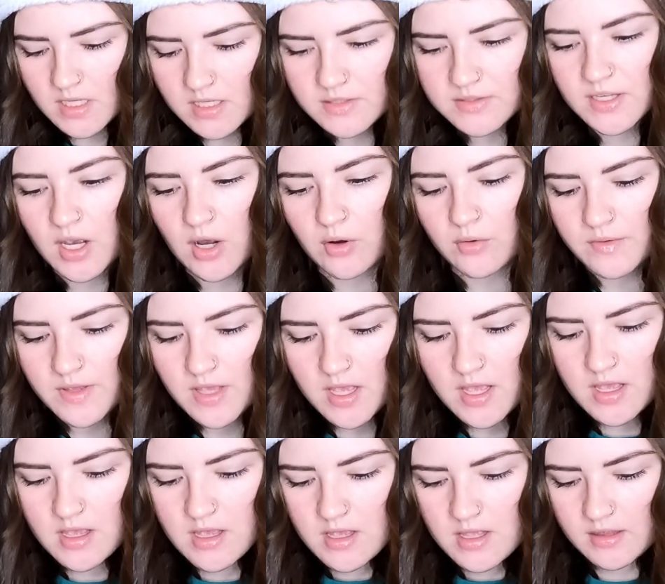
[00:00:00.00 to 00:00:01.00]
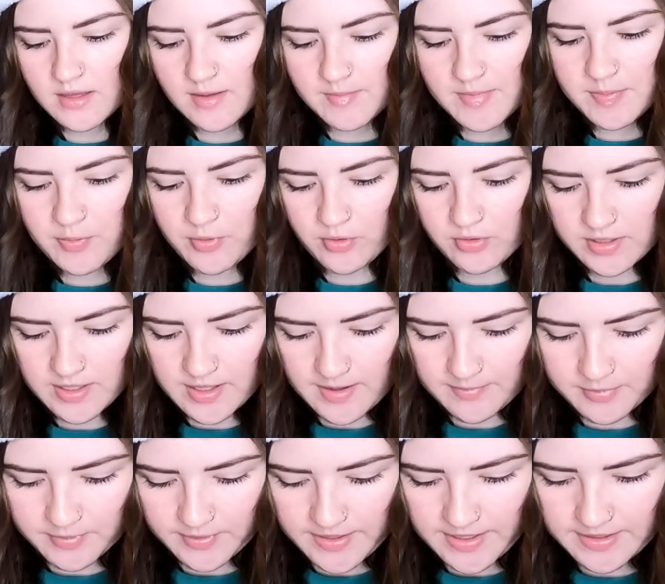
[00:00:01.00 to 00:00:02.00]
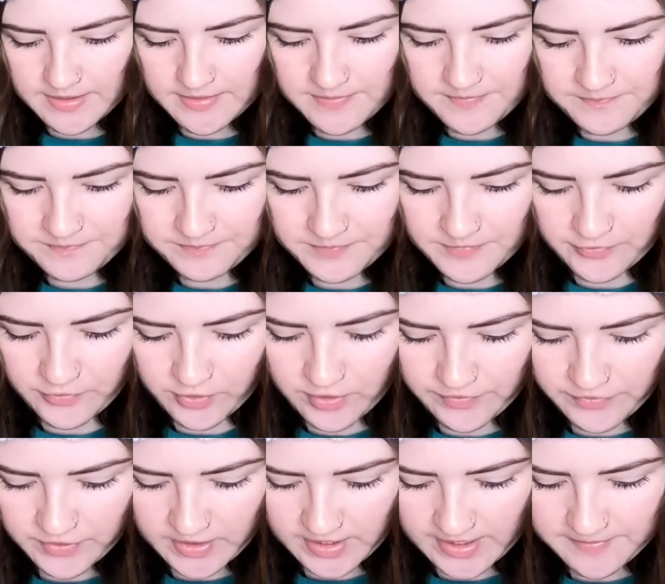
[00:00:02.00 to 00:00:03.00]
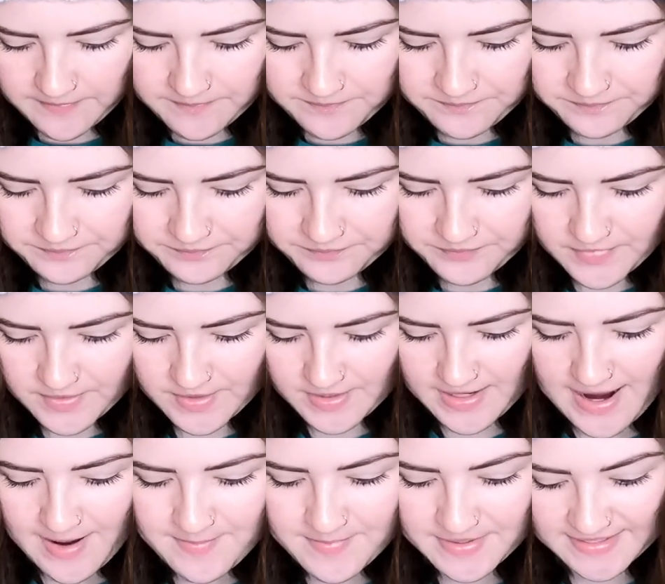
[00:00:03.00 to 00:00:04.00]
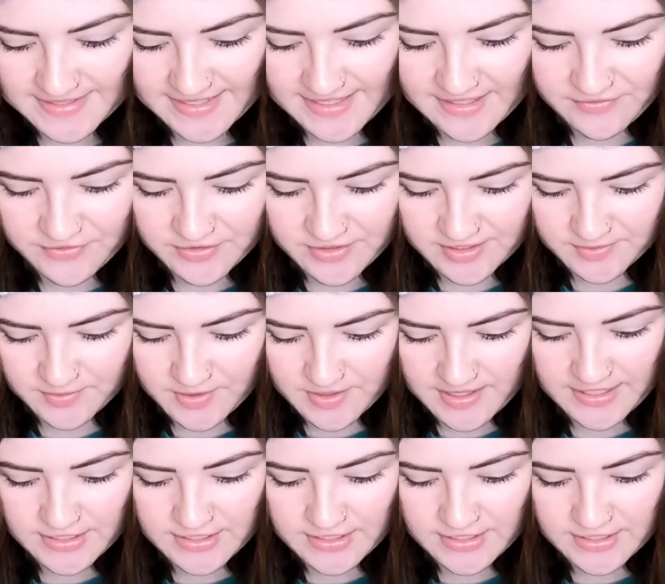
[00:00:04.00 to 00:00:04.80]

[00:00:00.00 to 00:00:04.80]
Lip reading: So let me pull it up quick before I forget. I'm excited for this one.